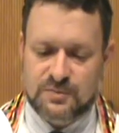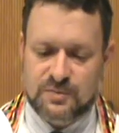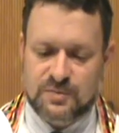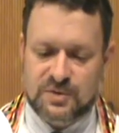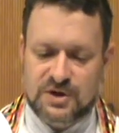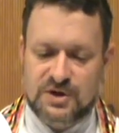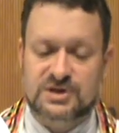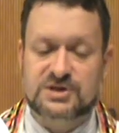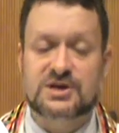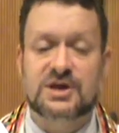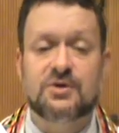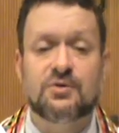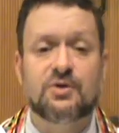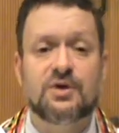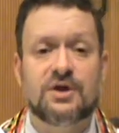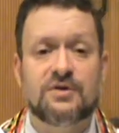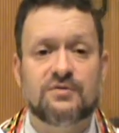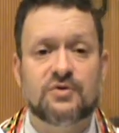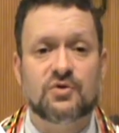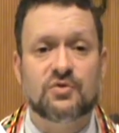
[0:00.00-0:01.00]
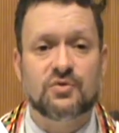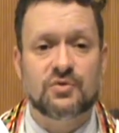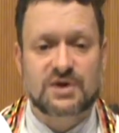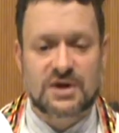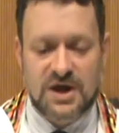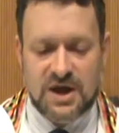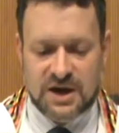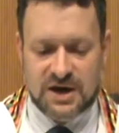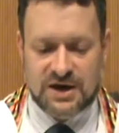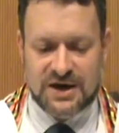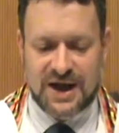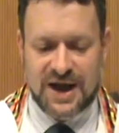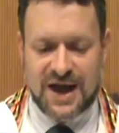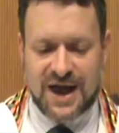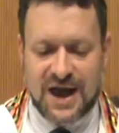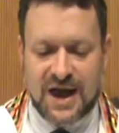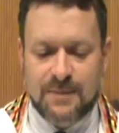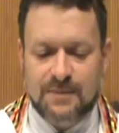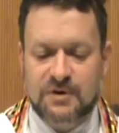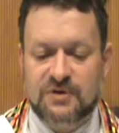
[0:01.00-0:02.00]
because they will have created a
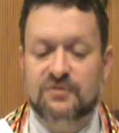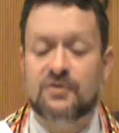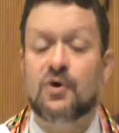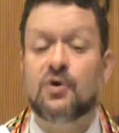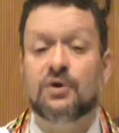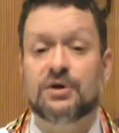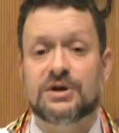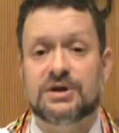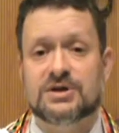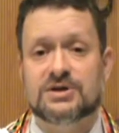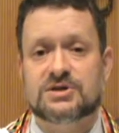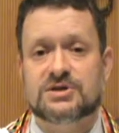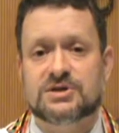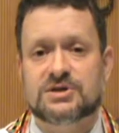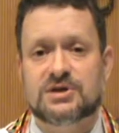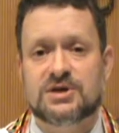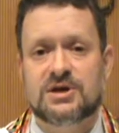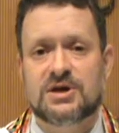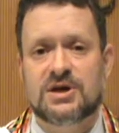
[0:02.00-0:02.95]
habit of holiness